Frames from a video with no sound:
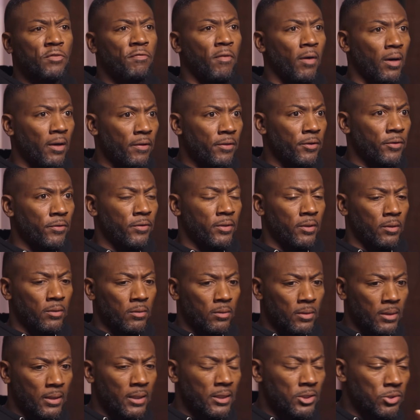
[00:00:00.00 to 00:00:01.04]
father, though,
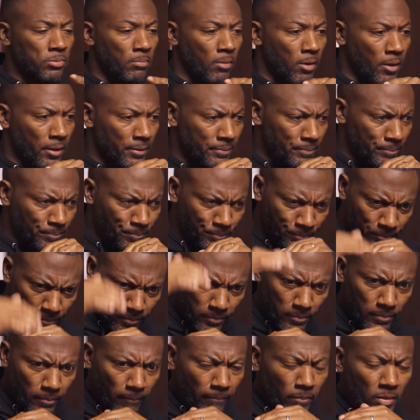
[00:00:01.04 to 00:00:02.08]
Gus Martin,
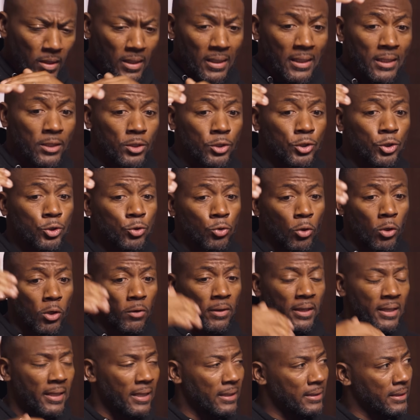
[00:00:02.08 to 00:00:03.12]
in the
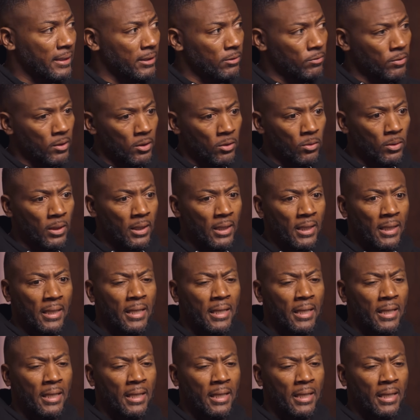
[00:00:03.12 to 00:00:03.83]
story that they wrote,